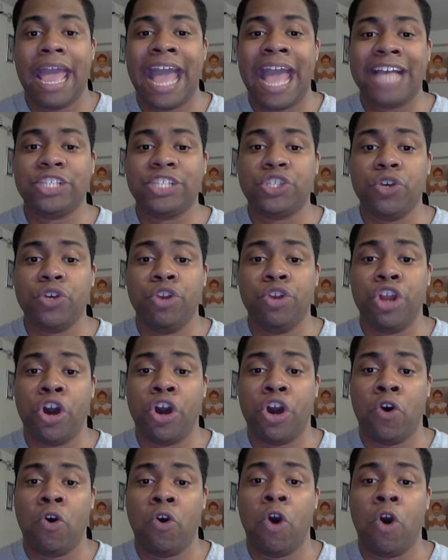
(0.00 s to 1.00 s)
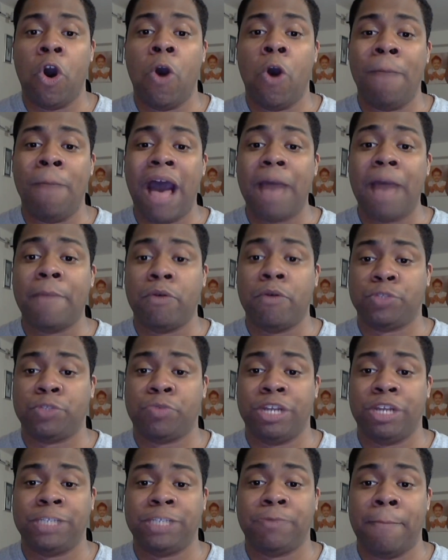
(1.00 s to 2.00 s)
As you know, Obama was
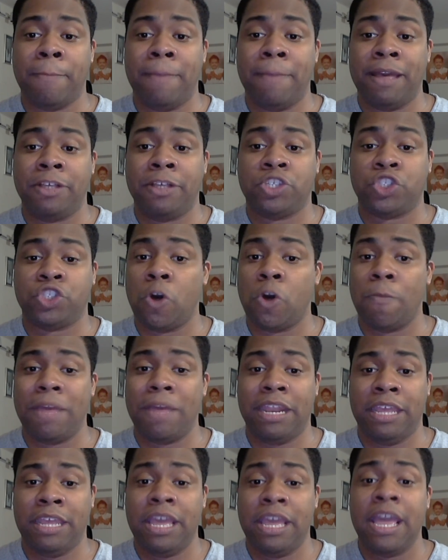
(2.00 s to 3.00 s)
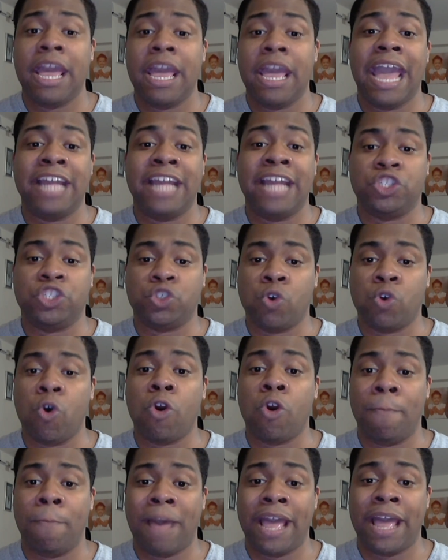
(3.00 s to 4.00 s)
praised by so many and
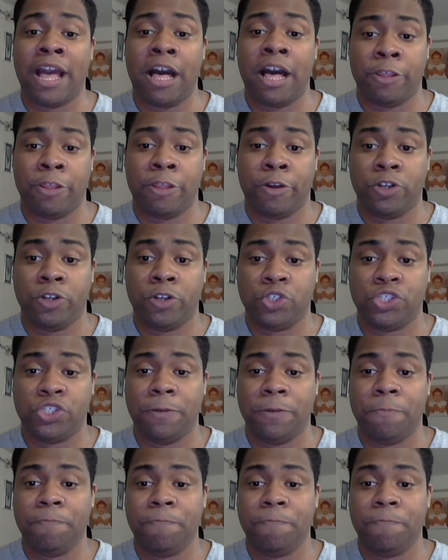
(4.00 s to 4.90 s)
scorned by others.